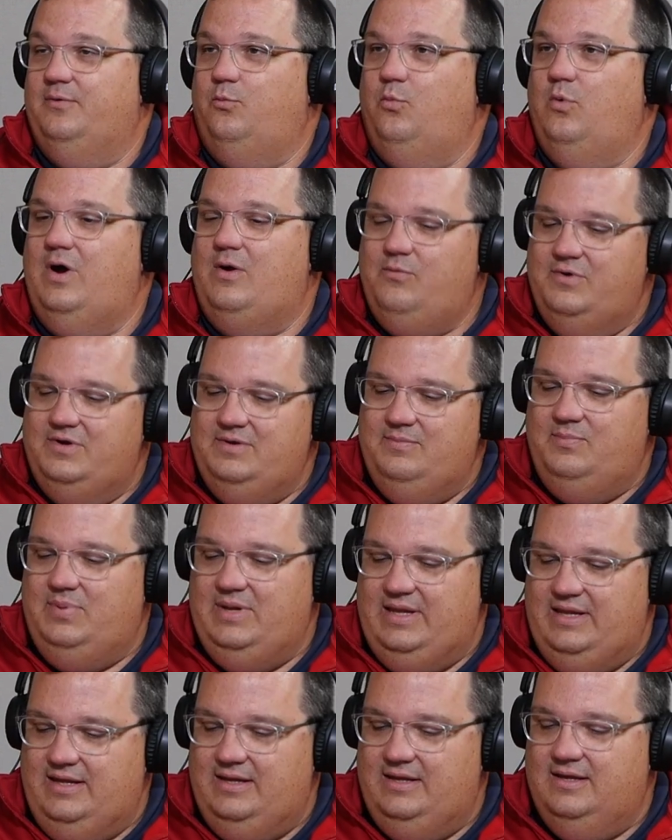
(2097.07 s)
what would
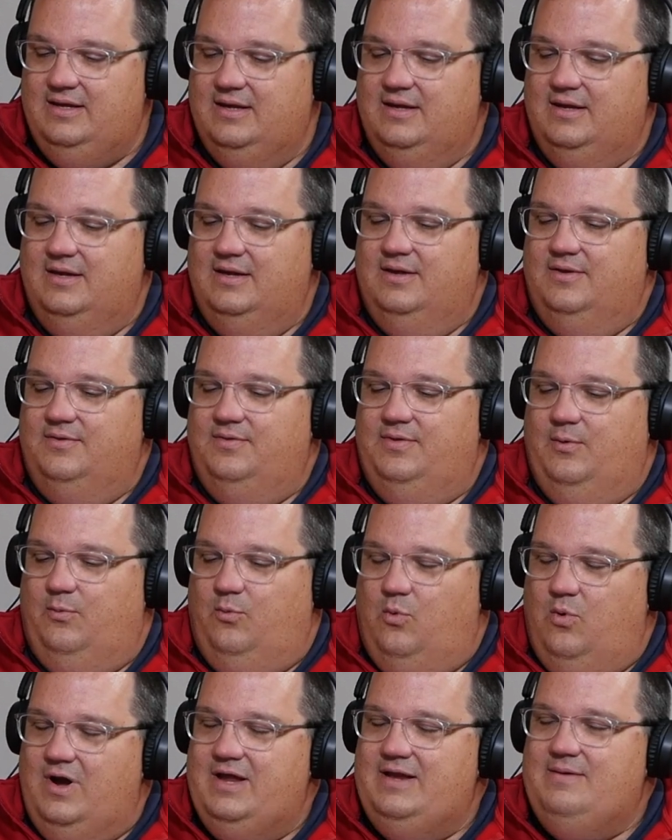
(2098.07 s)
be the
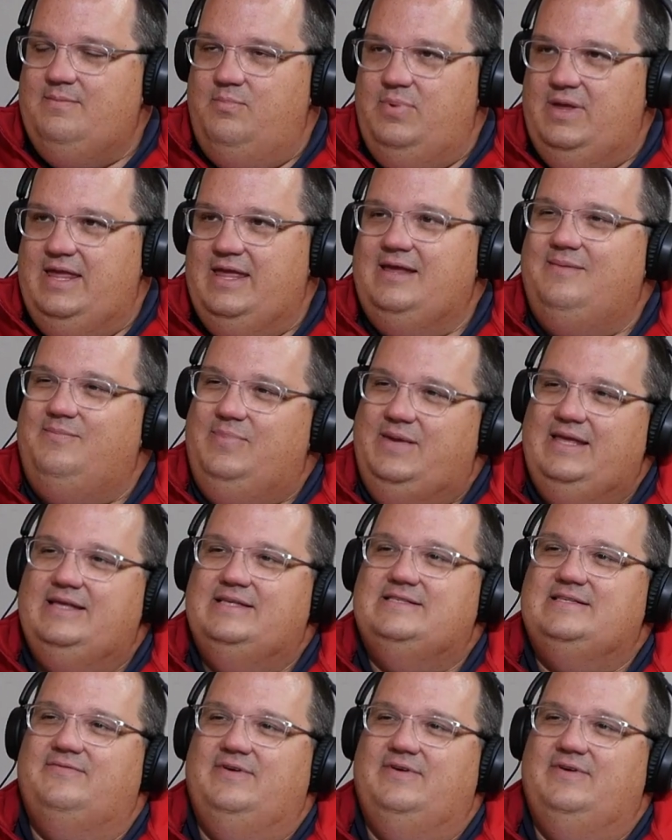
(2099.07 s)
one big piece of